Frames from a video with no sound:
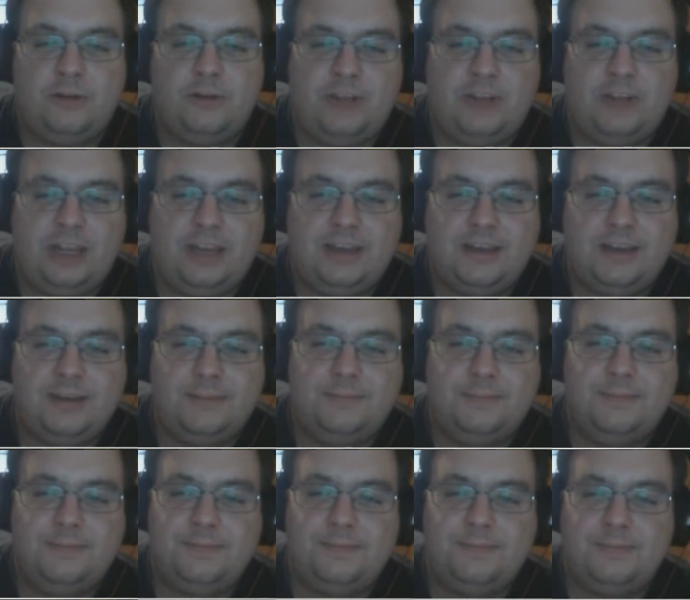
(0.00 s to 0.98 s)

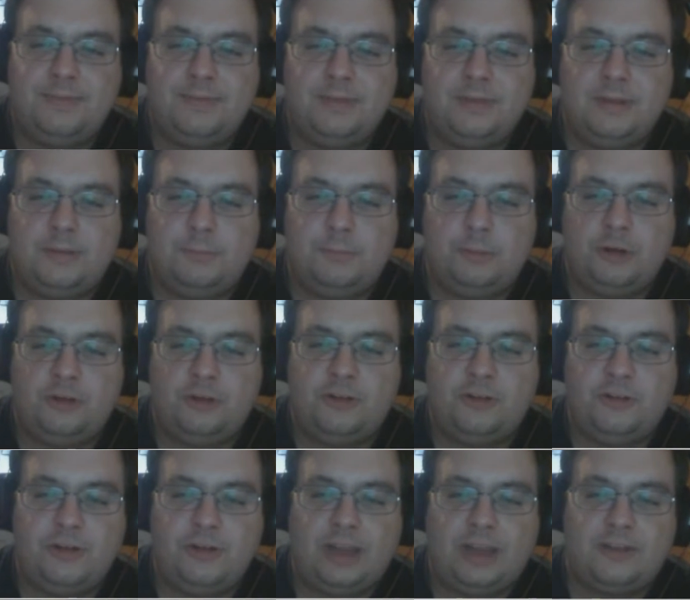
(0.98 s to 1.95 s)
RNG,
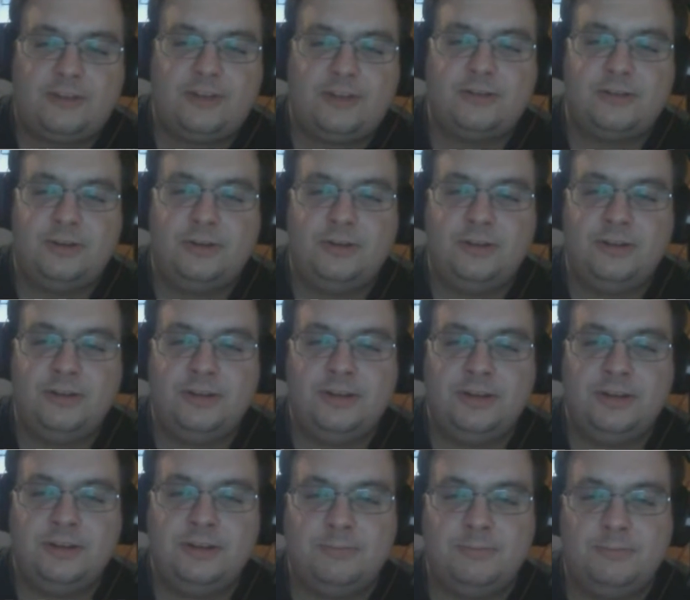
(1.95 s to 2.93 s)
bridges you get stuck
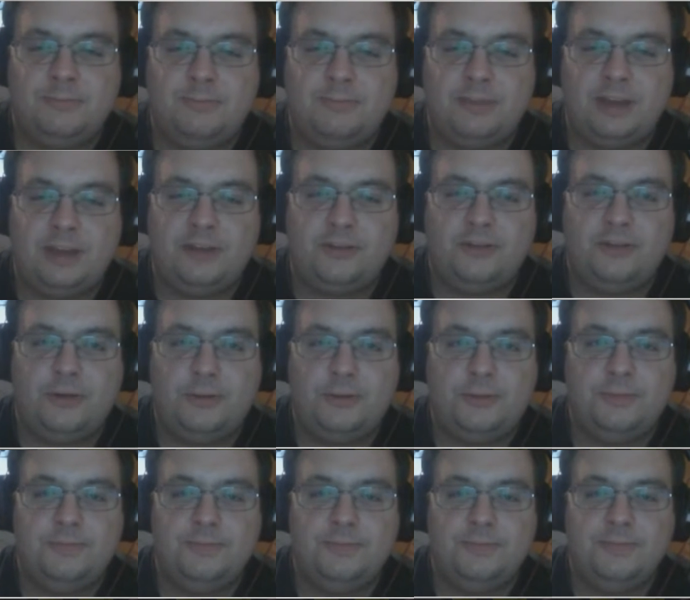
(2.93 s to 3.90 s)
on,
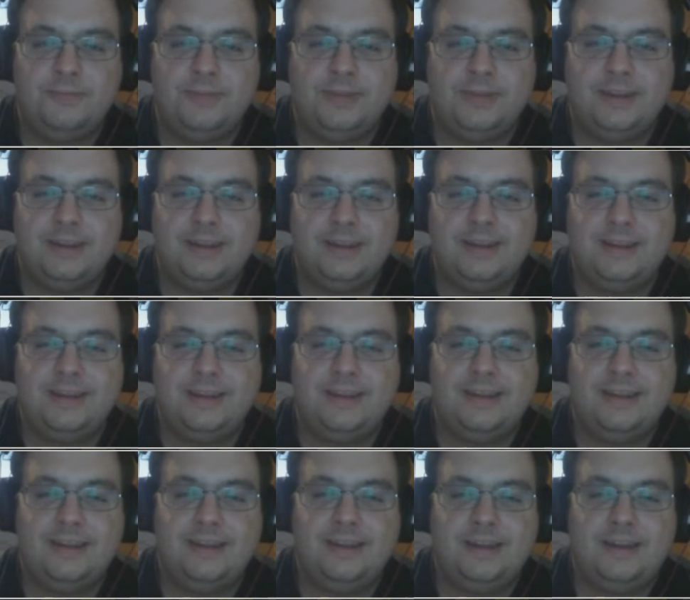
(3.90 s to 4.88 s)
please no.
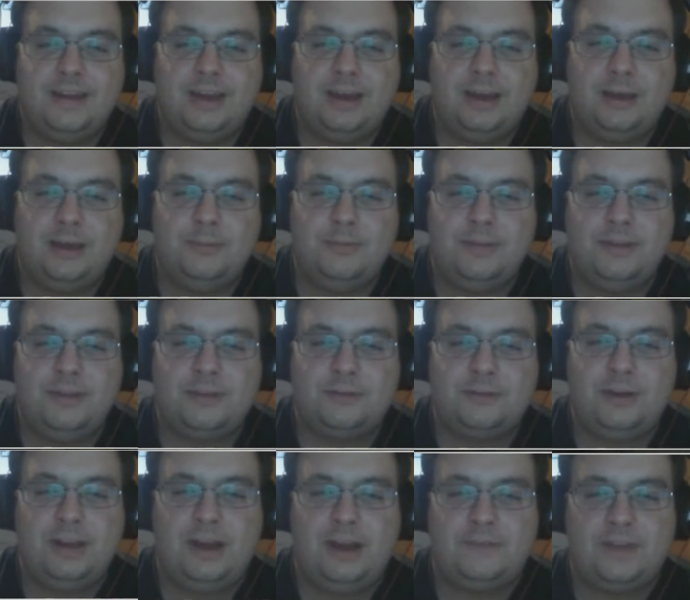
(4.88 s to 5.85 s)

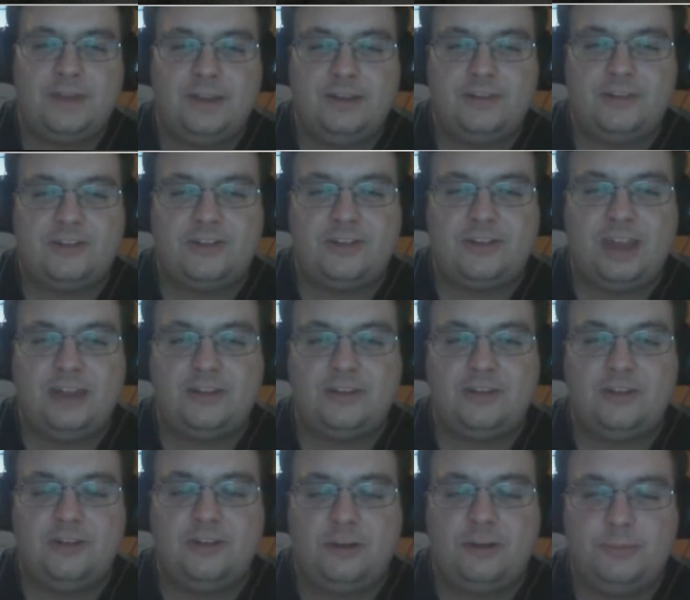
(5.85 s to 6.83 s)
The screen after
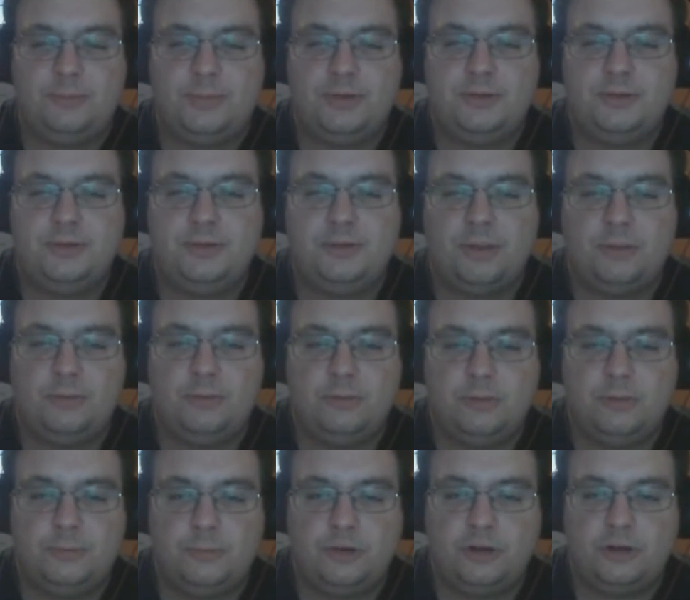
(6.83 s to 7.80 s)
this, there's a jump
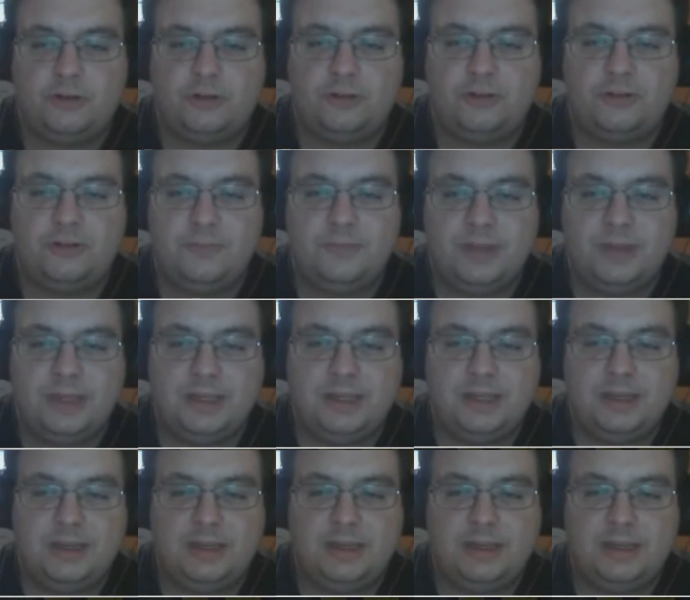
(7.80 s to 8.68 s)
through a bridge.